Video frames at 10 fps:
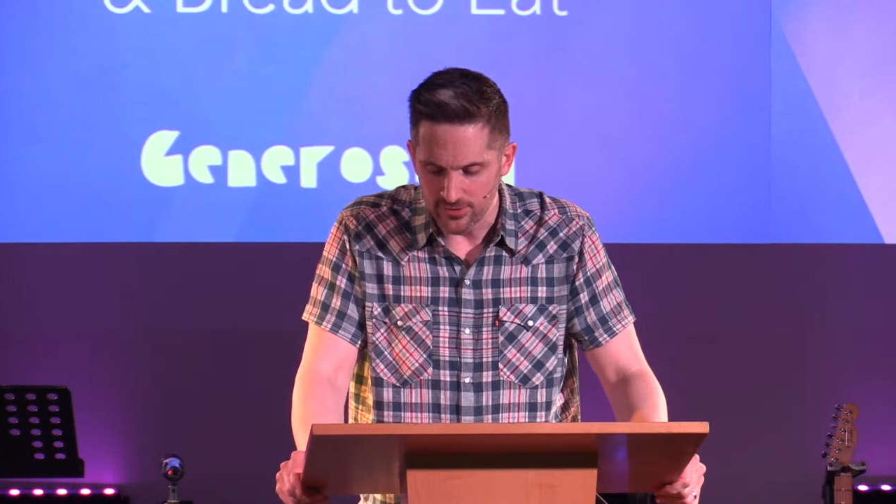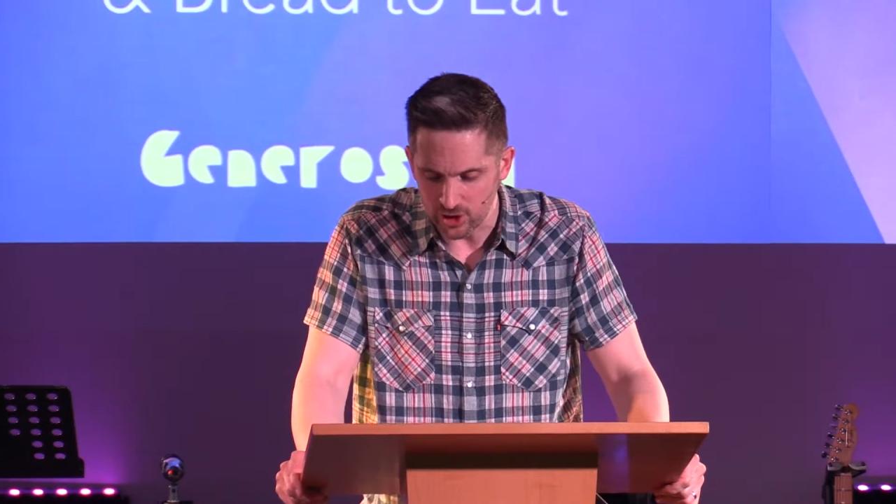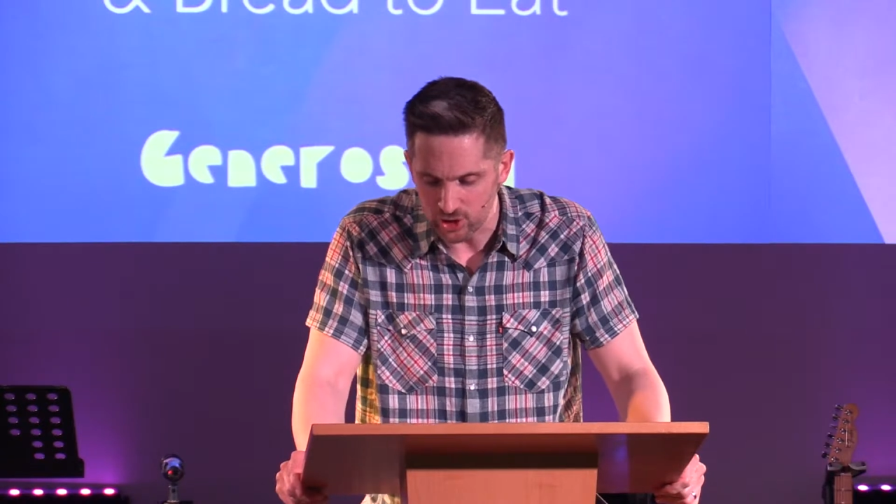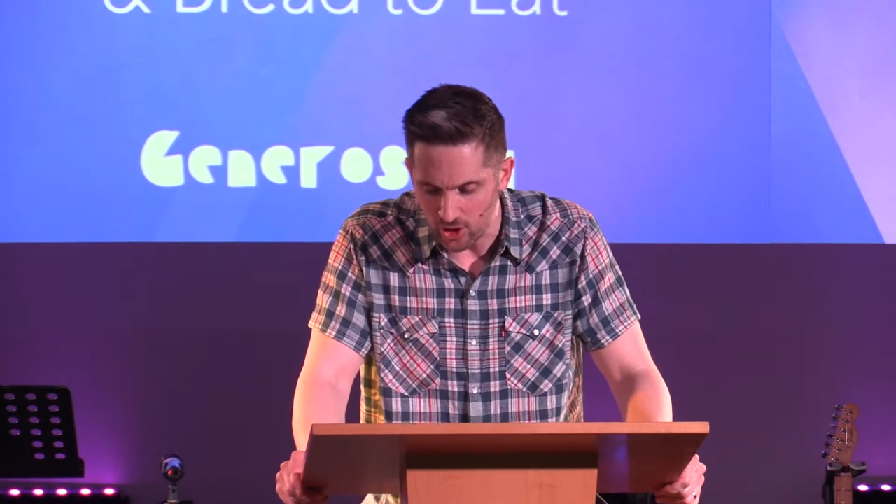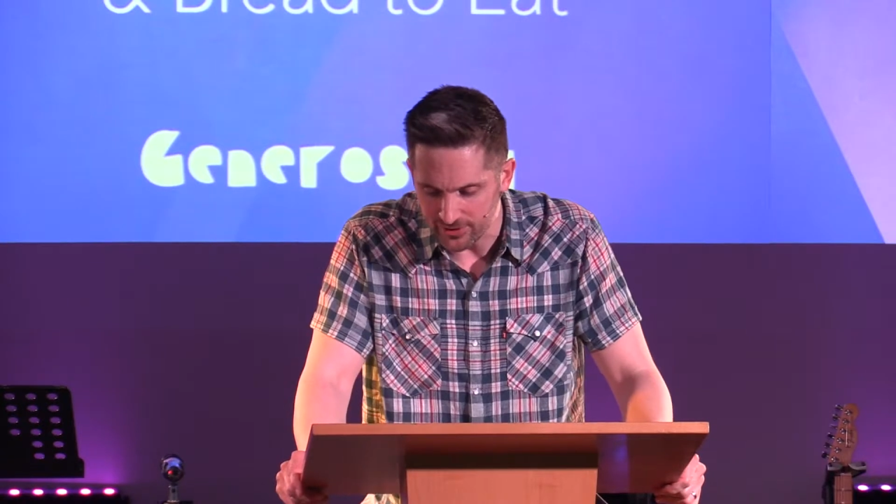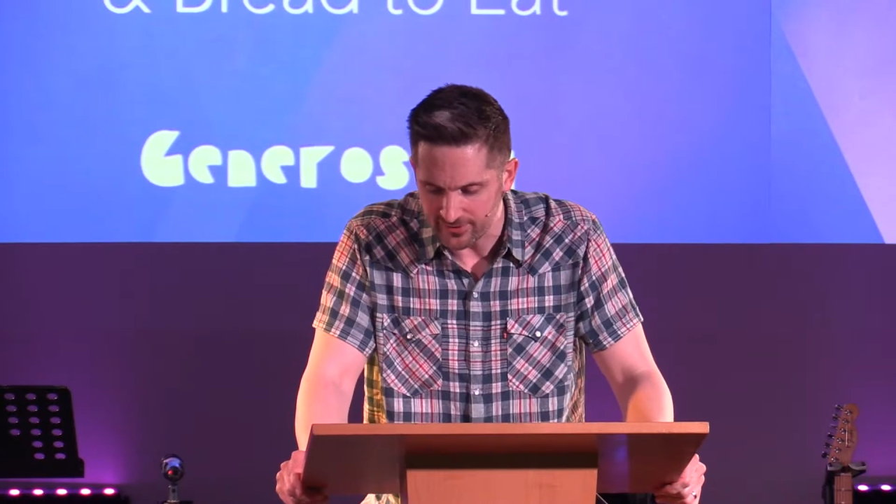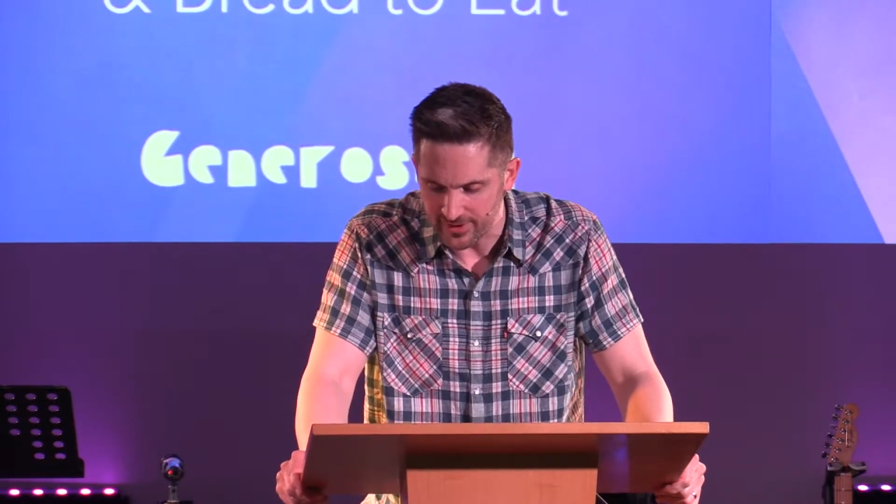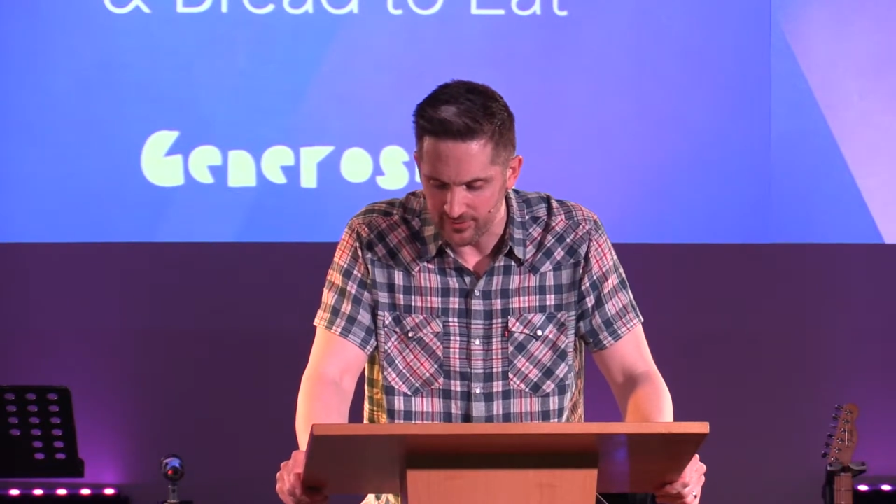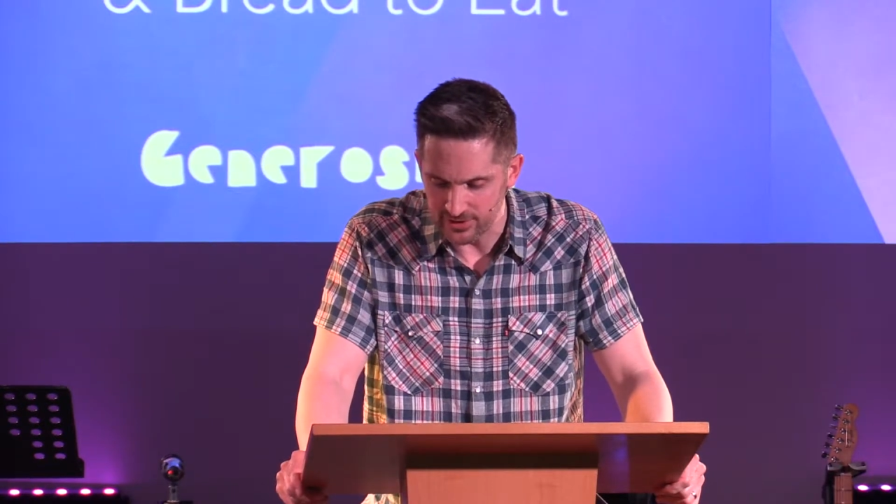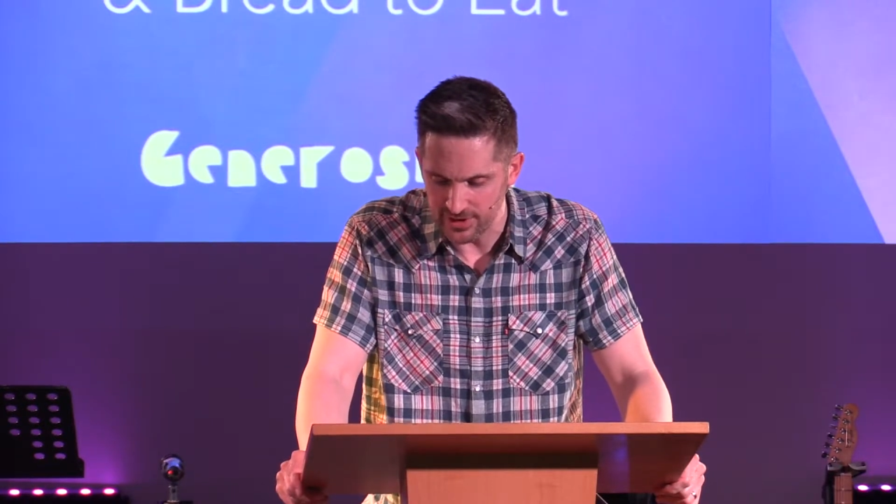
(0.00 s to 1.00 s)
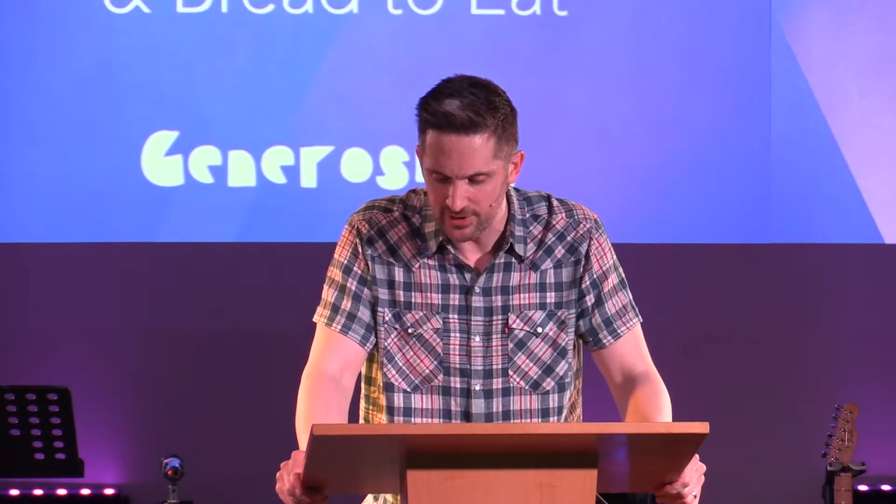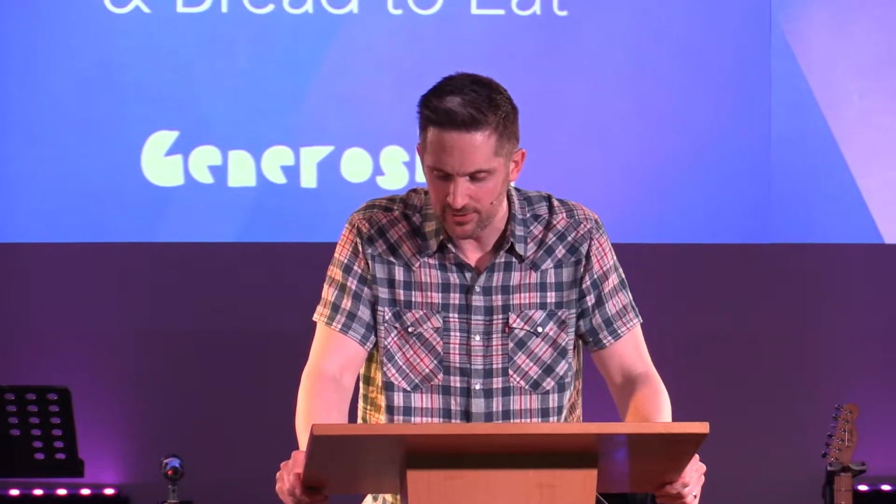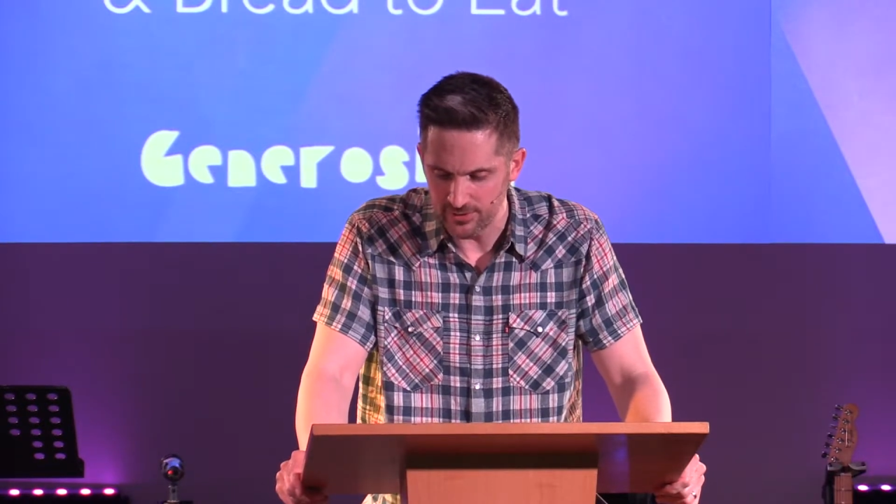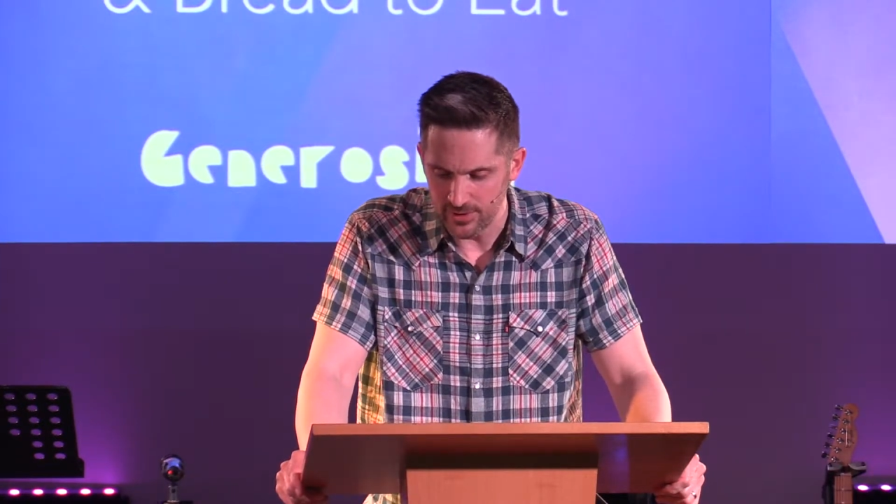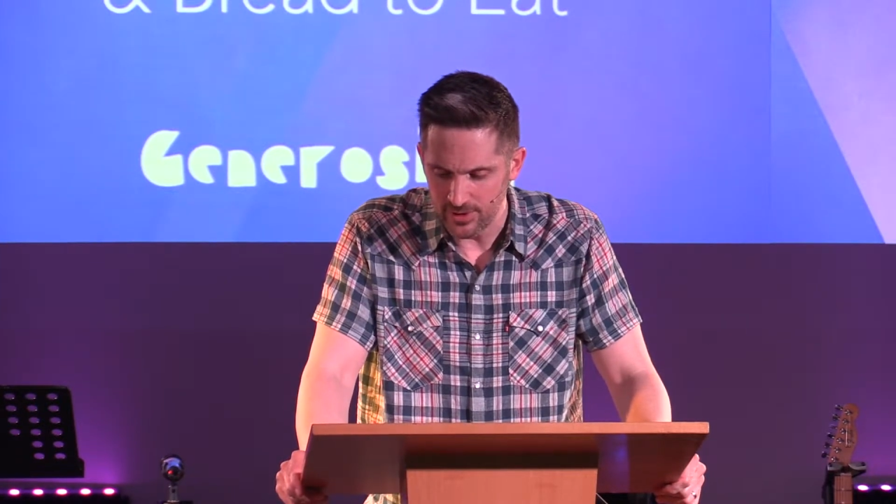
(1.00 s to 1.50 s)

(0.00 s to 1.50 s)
that God has given you.